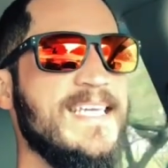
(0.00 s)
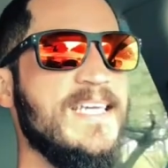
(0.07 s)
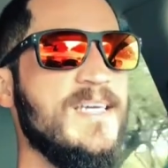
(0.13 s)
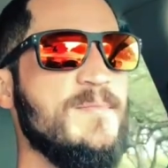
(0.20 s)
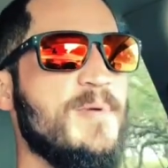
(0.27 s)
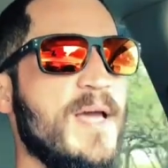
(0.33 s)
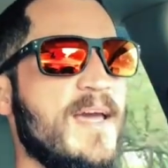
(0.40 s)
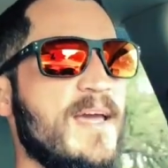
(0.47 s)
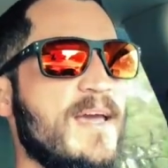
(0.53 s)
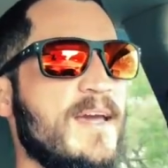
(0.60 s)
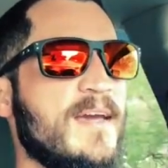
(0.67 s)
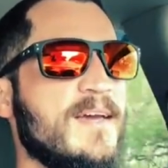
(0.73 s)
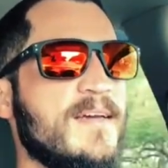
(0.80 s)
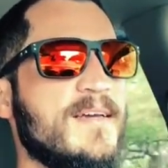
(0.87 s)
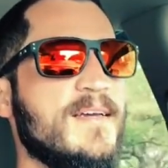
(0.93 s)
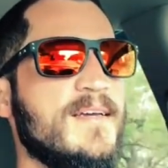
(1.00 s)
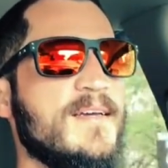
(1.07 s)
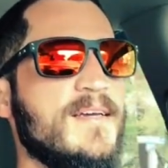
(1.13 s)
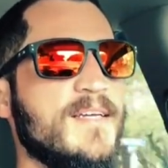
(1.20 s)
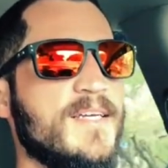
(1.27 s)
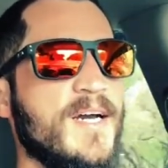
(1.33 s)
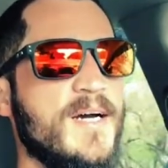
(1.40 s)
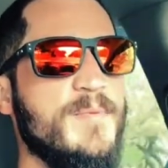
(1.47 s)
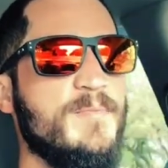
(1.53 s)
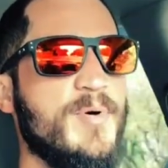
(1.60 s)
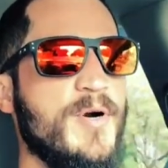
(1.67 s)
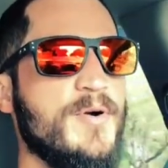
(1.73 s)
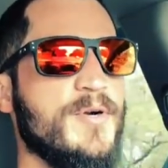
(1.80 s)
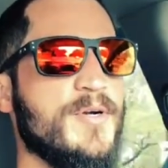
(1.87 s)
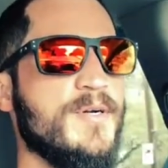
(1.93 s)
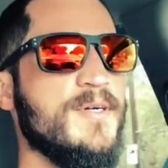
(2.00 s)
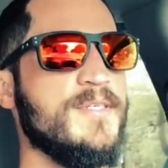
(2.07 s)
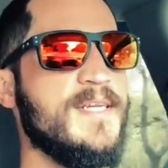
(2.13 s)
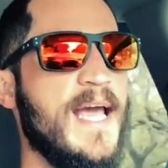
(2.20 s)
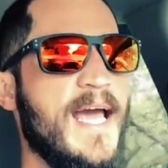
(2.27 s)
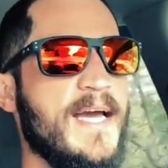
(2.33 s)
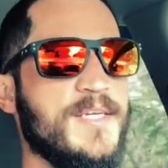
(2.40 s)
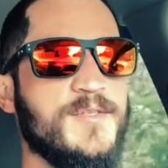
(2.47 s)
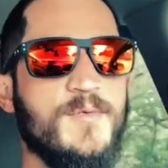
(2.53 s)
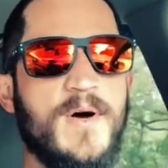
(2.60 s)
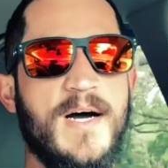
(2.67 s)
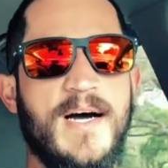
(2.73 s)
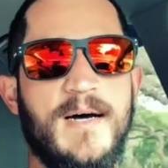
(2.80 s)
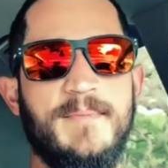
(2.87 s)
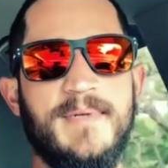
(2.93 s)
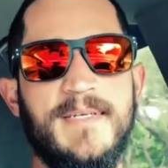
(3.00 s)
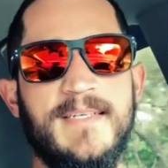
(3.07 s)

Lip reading: eBay, Gun Broker, TaxSwap.